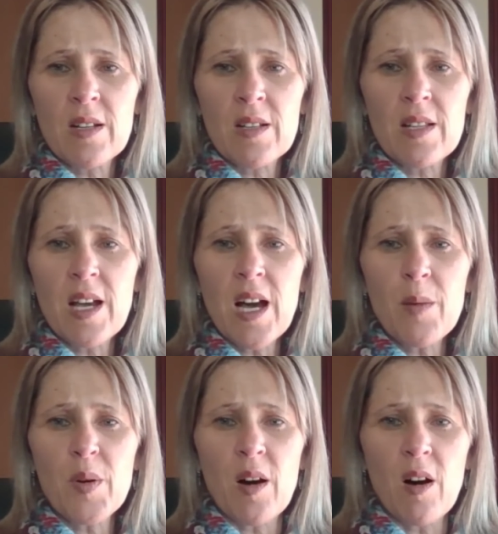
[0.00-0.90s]
the upper
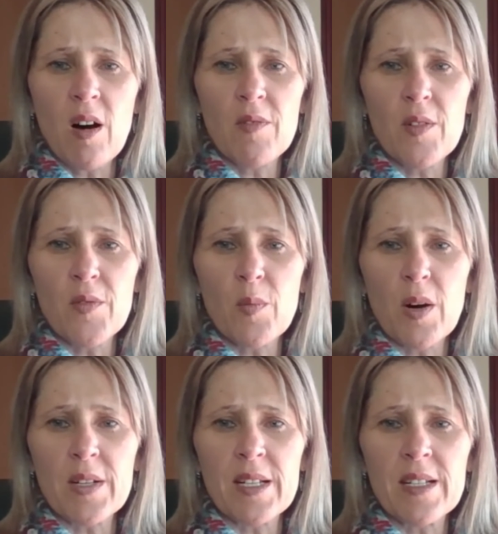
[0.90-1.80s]
half of your
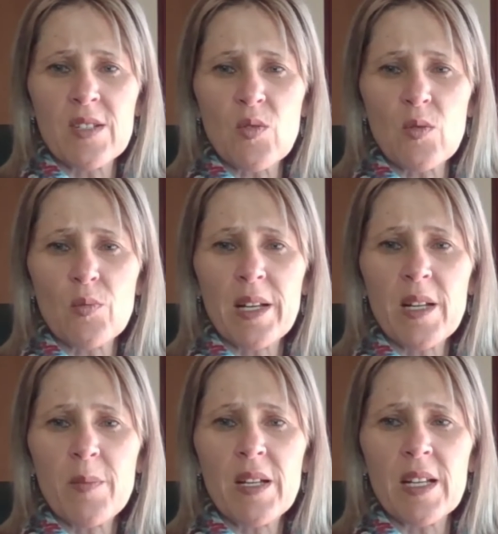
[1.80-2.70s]
body is already
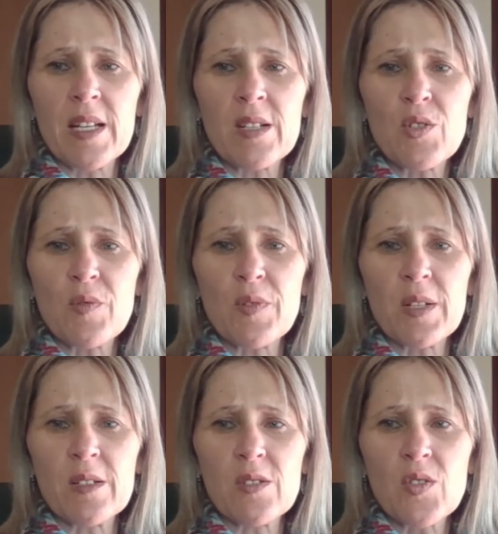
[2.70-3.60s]
beginning to
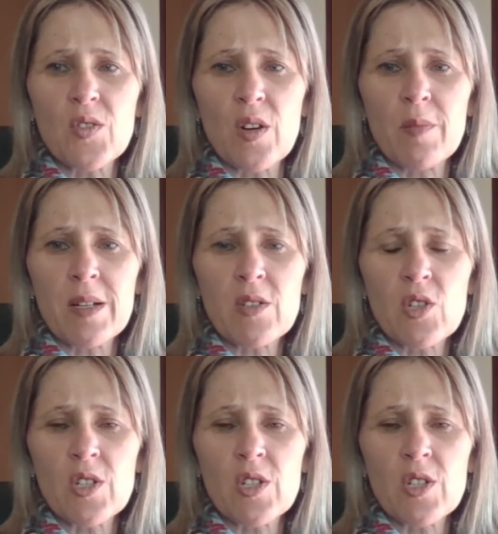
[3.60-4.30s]
feel so much